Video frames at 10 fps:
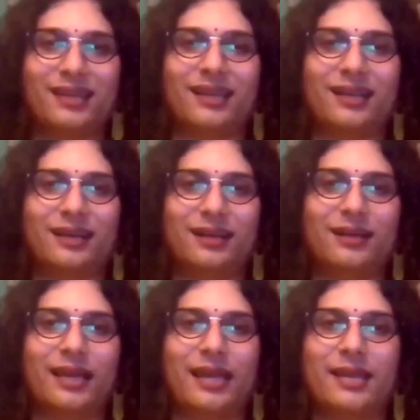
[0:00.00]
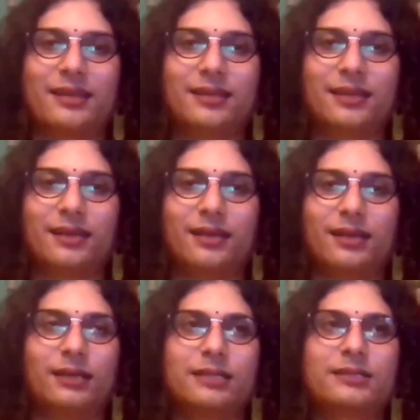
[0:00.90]
And
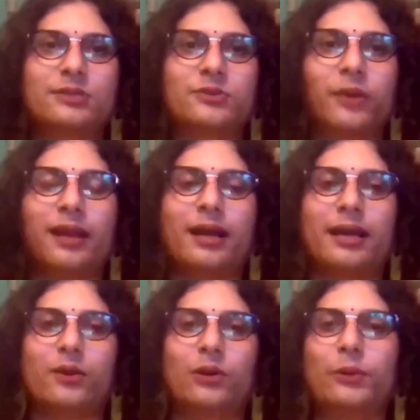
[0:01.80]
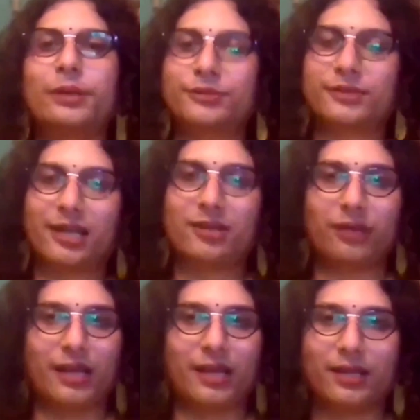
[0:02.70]
this is where I always try to
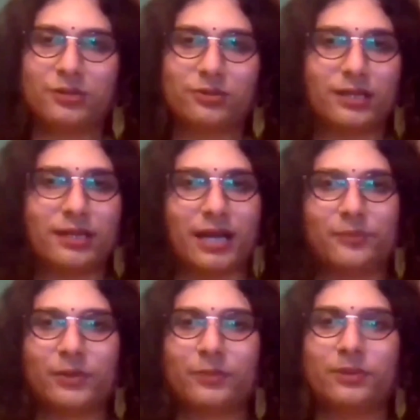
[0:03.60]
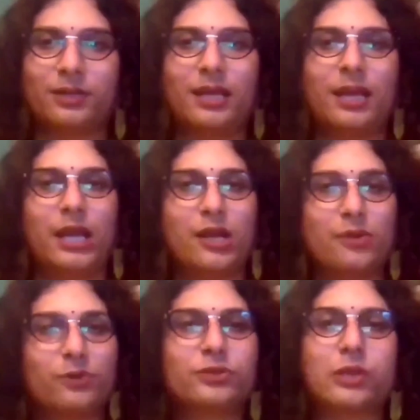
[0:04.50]
engage with the young people and
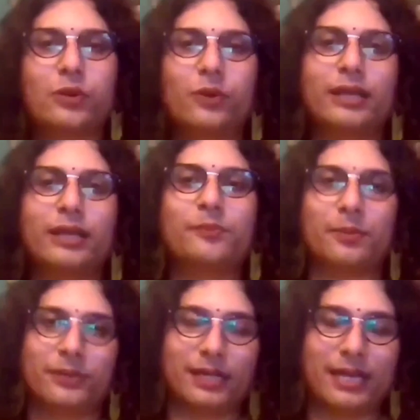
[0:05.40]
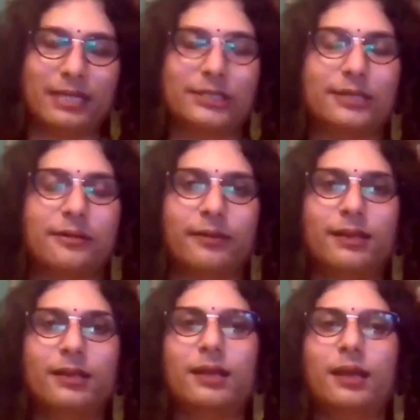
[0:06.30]
of course local people in
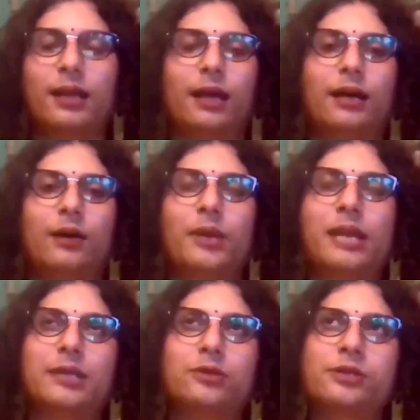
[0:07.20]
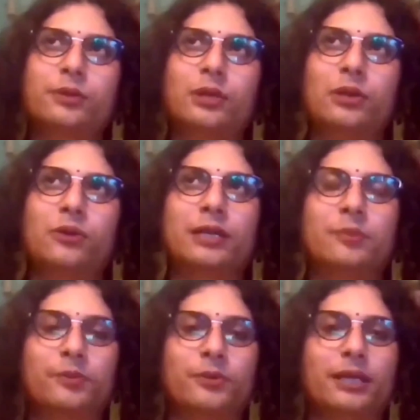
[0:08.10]
general. When I talk about local
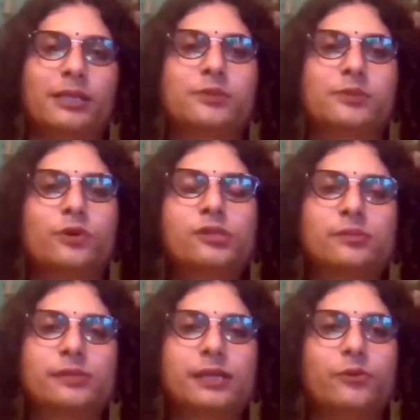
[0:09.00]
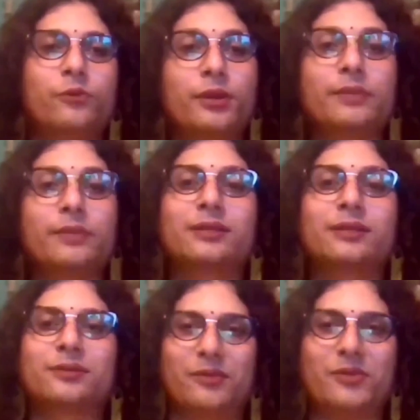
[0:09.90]
people, it's most of the
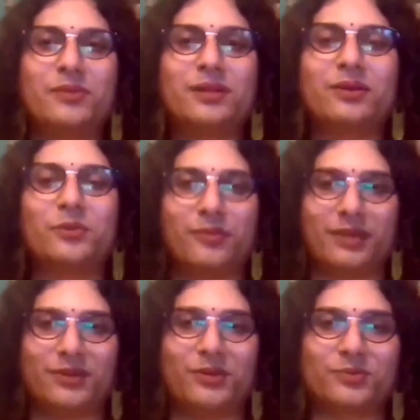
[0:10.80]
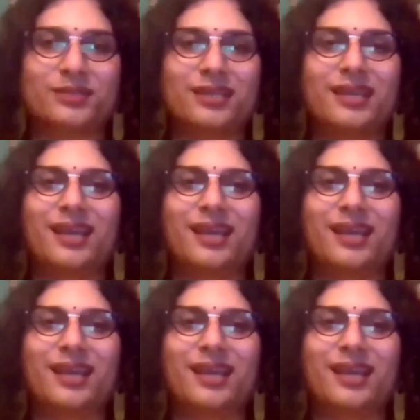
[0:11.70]
women or women groups.